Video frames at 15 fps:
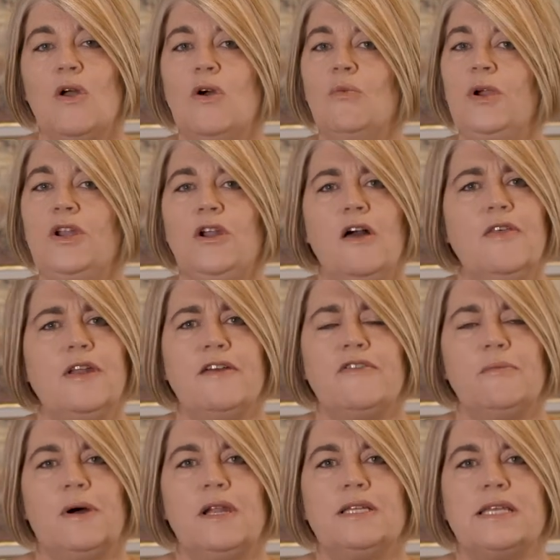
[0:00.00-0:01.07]
We know that
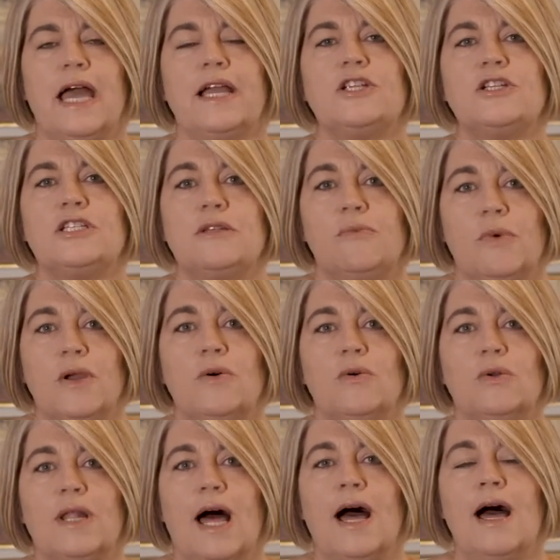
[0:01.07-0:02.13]
everybody's anxious, and we
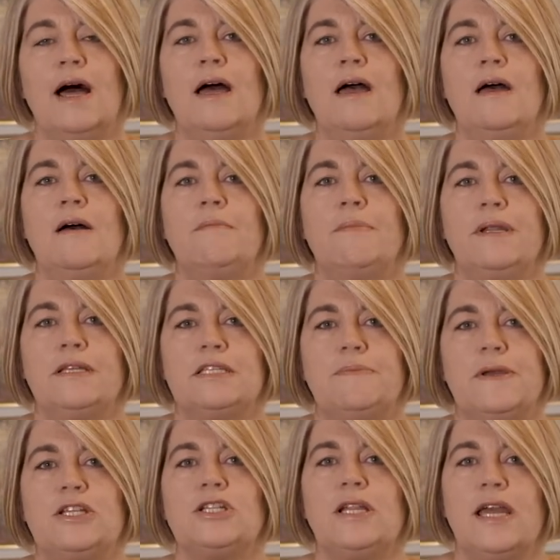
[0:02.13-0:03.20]
all are, but
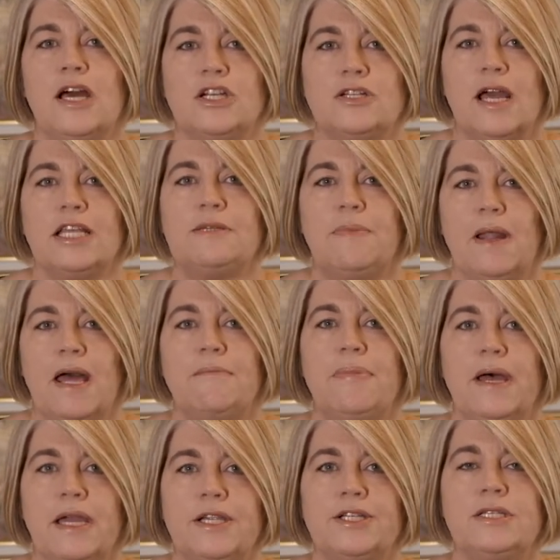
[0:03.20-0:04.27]
especially our transplant
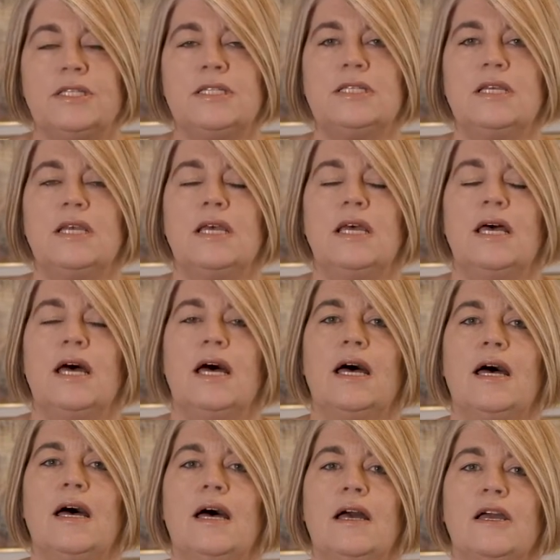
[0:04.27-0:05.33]
patients
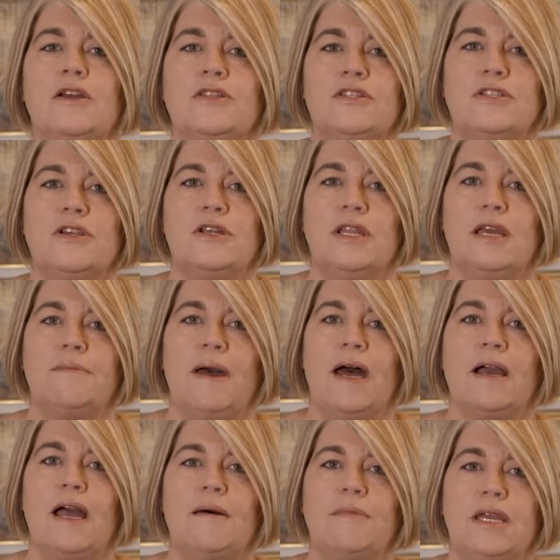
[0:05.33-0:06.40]
concerning
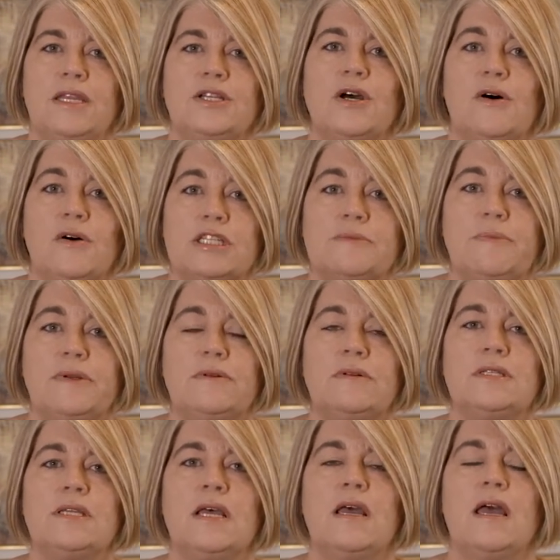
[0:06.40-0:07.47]
about coming into
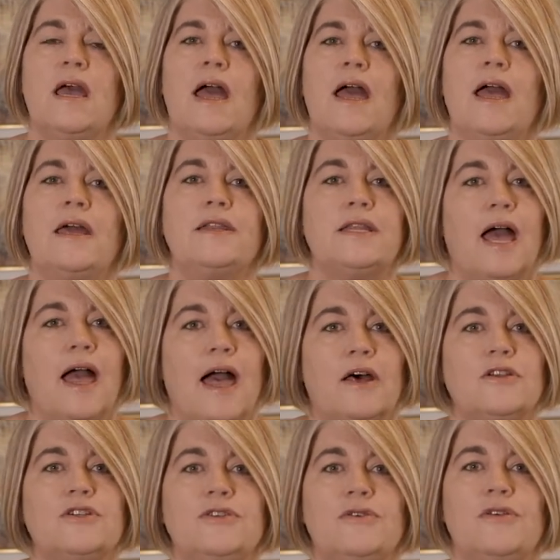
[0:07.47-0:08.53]
hospitals and how
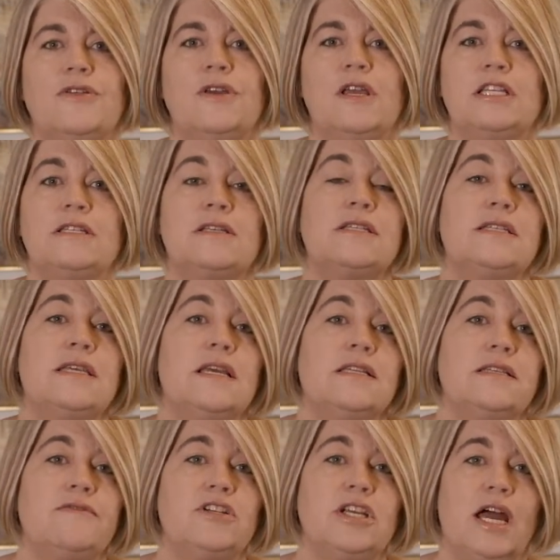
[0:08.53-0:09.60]
to do things, because things
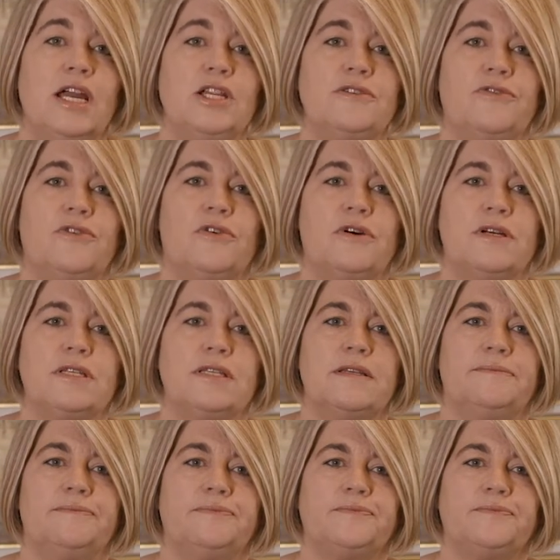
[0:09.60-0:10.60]
have changed for us.